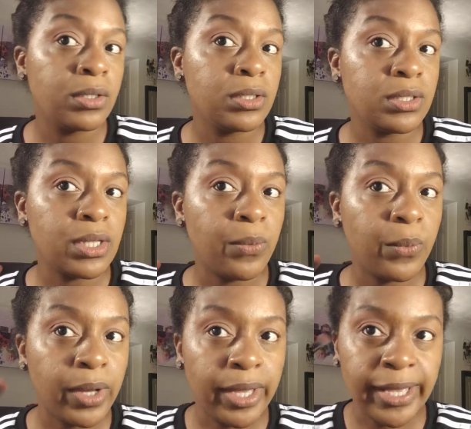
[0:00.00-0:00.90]

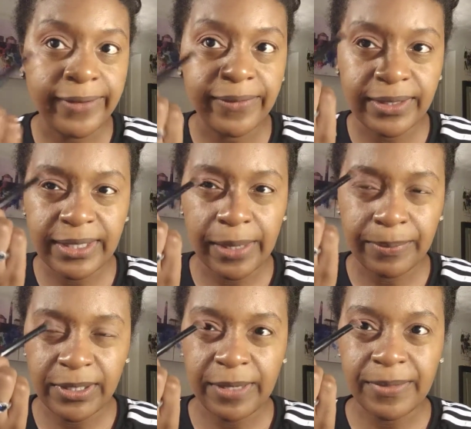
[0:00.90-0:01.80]
somewhat of
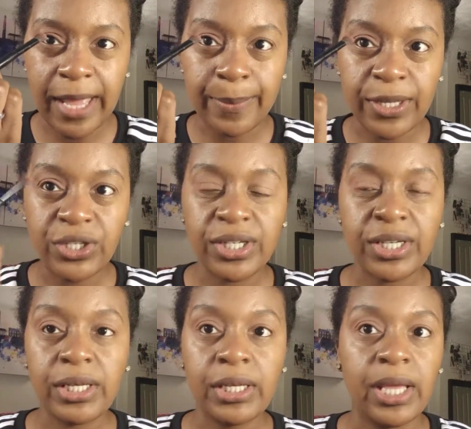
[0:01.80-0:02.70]
some
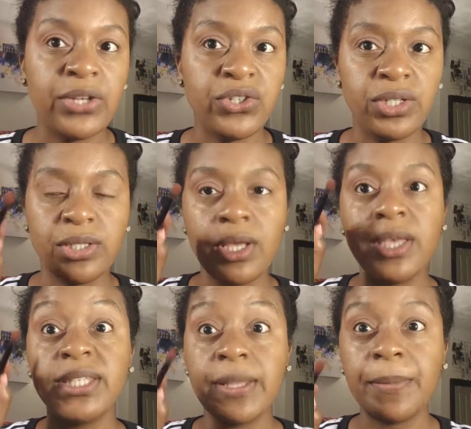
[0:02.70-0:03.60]
dimension and just
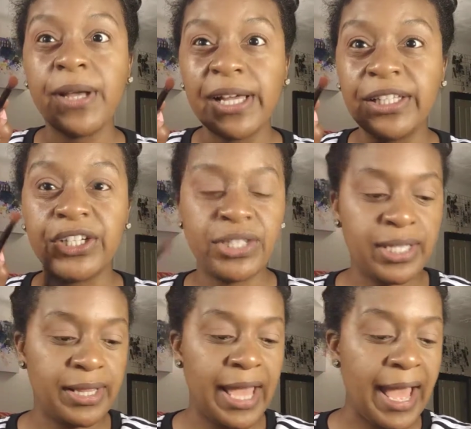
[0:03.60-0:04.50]
some color
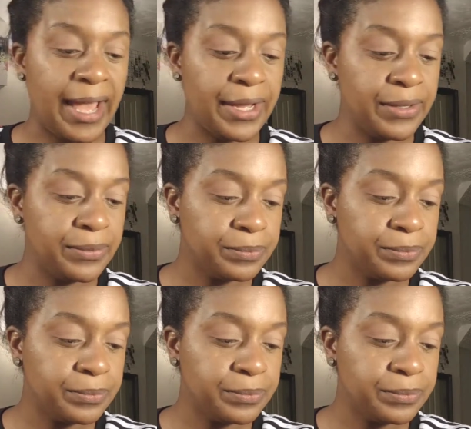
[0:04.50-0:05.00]
to the eye.